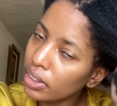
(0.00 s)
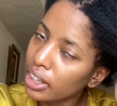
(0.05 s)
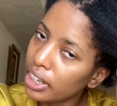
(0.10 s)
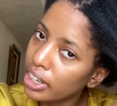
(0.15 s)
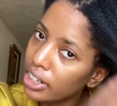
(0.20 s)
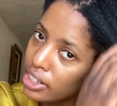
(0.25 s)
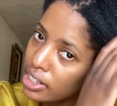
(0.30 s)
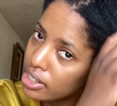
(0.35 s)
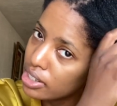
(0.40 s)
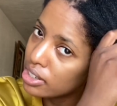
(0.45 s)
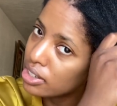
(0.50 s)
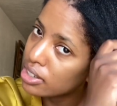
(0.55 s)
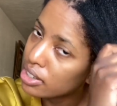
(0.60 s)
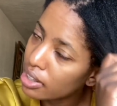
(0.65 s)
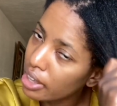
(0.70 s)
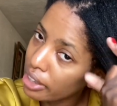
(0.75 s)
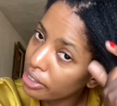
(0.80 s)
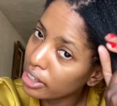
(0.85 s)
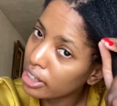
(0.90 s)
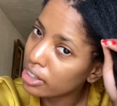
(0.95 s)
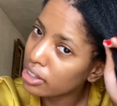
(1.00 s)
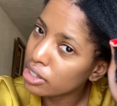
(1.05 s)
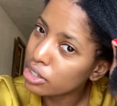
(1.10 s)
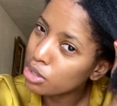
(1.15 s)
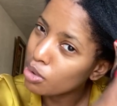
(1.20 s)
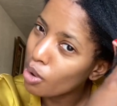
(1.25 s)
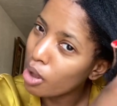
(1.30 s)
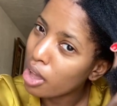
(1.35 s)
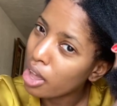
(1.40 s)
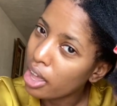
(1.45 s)
it is, I think there's
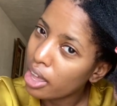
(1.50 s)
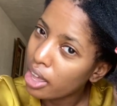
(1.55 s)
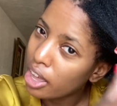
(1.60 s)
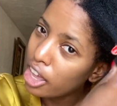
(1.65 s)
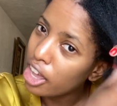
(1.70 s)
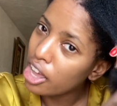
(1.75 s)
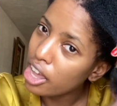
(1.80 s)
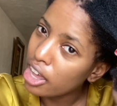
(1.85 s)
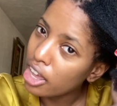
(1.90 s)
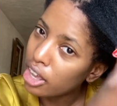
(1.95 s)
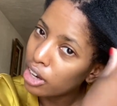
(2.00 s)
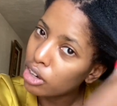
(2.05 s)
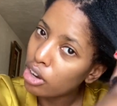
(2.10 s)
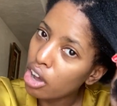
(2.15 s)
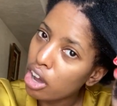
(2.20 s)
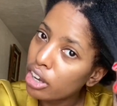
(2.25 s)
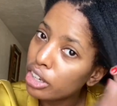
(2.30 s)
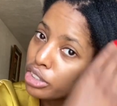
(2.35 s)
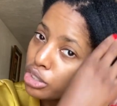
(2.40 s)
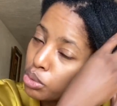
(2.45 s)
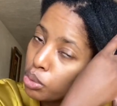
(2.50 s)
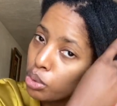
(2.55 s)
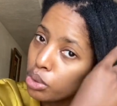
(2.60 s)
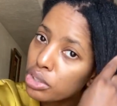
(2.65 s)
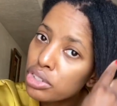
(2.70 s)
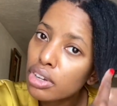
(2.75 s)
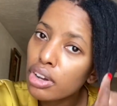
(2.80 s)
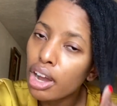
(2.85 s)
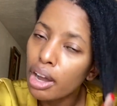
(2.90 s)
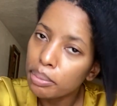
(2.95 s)
a large
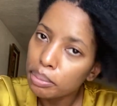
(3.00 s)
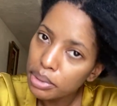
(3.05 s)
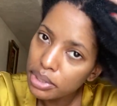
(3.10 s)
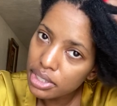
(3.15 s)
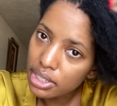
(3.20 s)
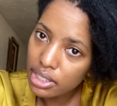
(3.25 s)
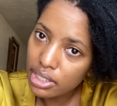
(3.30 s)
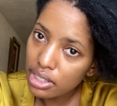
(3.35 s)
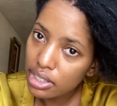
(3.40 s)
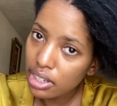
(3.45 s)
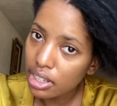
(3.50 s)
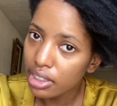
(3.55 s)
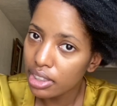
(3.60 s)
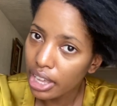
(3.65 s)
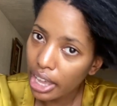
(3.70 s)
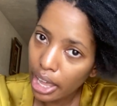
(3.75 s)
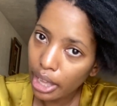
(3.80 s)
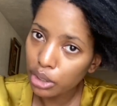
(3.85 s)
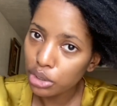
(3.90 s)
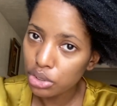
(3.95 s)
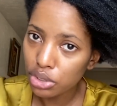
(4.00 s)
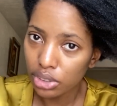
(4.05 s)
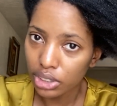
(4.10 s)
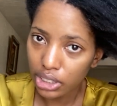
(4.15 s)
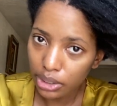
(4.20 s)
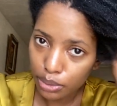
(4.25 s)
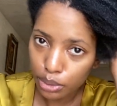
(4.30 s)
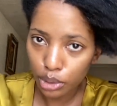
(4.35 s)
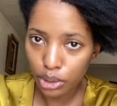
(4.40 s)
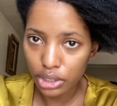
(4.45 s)
water composite in the actual
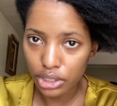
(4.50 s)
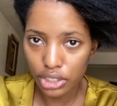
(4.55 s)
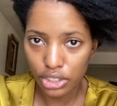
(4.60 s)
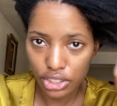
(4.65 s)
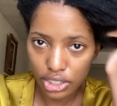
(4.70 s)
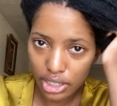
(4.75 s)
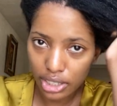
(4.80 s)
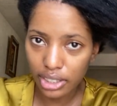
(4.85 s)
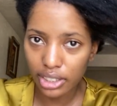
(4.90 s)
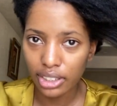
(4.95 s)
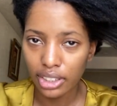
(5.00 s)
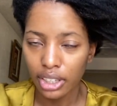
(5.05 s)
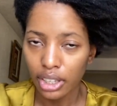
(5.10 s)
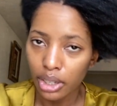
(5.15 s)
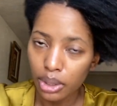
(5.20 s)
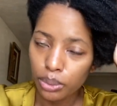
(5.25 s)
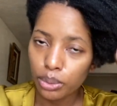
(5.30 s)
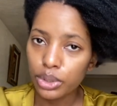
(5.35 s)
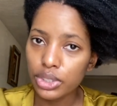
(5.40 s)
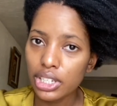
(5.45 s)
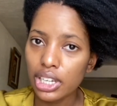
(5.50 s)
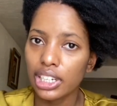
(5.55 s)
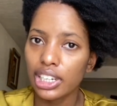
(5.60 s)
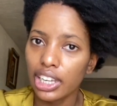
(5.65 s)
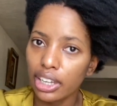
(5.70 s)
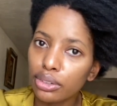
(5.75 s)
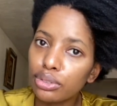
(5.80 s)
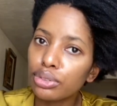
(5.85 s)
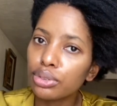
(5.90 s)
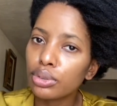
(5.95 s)
leave-in conditioner, which I
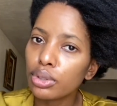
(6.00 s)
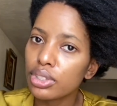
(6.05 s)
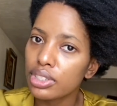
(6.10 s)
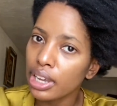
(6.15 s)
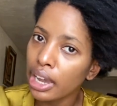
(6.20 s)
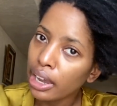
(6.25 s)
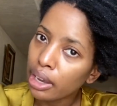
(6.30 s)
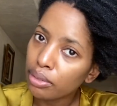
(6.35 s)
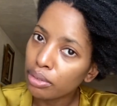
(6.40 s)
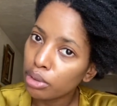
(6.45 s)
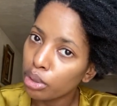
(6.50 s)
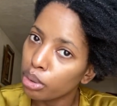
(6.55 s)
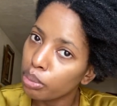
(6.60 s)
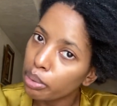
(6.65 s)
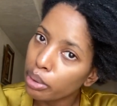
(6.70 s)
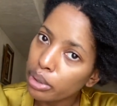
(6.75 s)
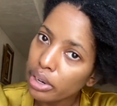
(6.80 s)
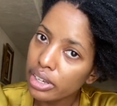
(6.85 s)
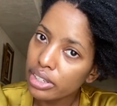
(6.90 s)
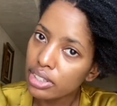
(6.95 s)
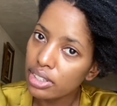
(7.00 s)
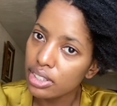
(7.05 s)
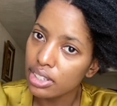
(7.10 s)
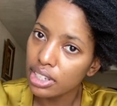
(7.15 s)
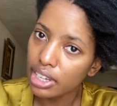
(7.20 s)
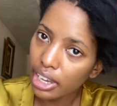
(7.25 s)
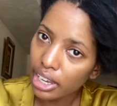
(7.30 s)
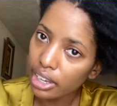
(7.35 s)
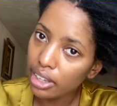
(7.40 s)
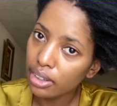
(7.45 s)
love because I have low porosity
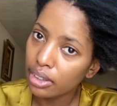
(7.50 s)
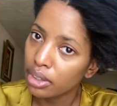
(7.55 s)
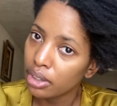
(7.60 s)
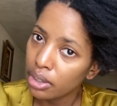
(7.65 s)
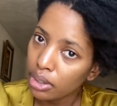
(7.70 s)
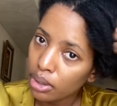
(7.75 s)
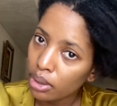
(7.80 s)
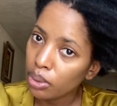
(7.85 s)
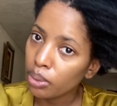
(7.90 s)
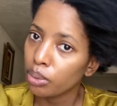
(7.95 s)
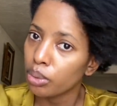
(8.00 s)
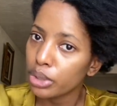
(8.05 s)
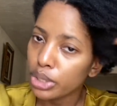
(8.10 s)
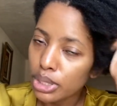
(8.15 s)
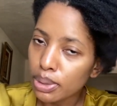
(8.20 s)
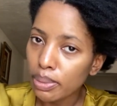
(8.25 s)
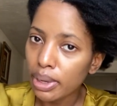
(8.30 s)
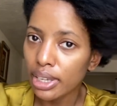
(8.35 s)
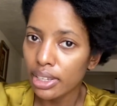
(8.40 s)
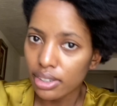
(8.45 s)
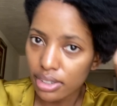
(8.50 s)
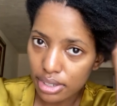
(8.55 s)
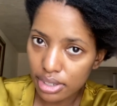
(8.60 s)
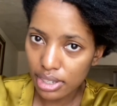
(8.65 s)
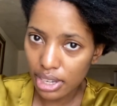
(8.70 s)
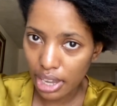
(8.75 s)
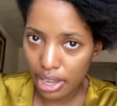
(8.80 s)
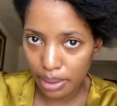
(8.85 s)
hair, which makes